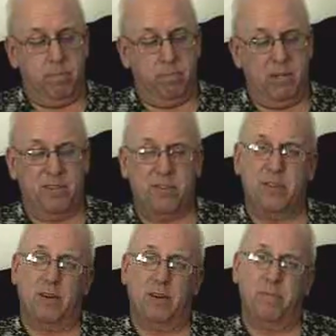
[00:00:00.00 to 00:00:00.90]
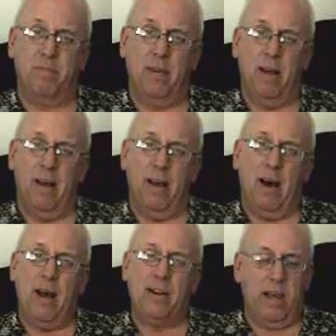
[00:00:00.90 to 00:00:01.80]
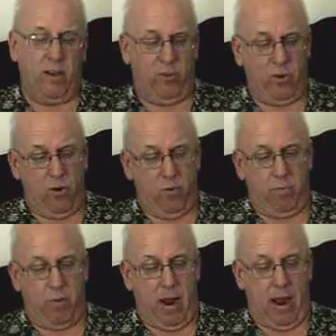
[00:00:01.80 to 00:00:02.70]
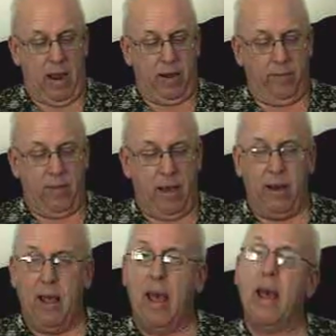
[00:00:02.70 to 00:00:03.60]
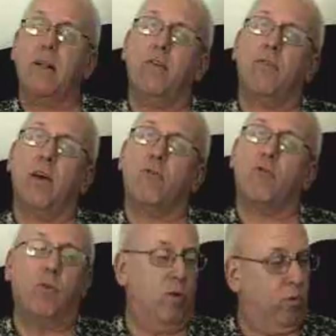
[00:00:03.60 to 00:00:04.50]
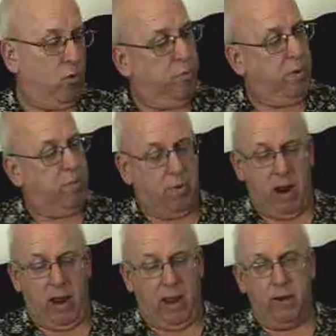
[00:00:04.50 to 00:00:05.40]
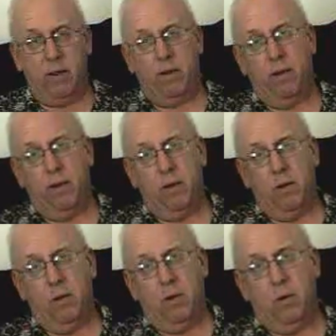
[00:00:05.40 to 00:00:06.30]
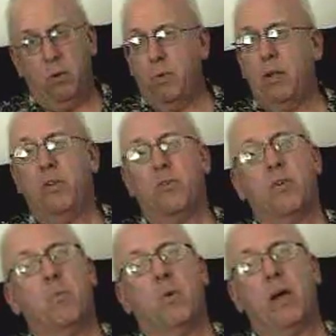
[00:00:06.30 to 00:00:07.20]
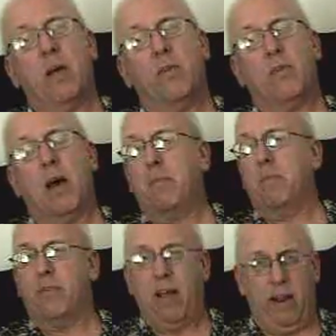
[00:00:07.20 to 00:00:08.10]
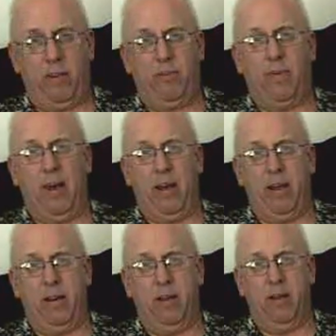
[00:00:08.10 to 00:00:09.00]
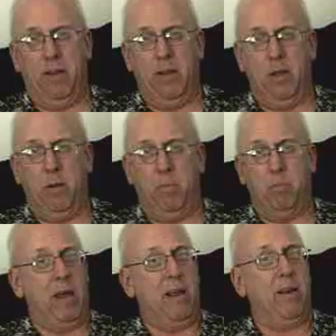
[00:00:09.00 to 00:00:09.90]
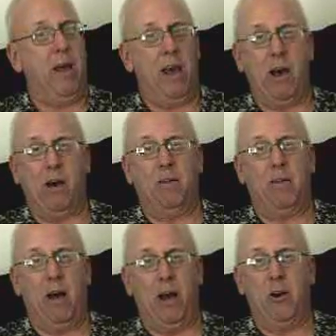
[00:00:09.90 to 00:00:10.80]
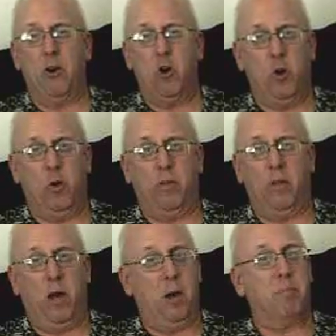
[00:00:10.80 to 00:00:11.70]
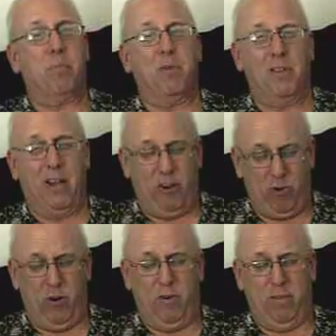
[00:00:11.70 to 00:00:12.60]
But still, I take a certain pride in that ancestral groom and bride, who in some ways I'm satisfied made hell on earth a pleasure.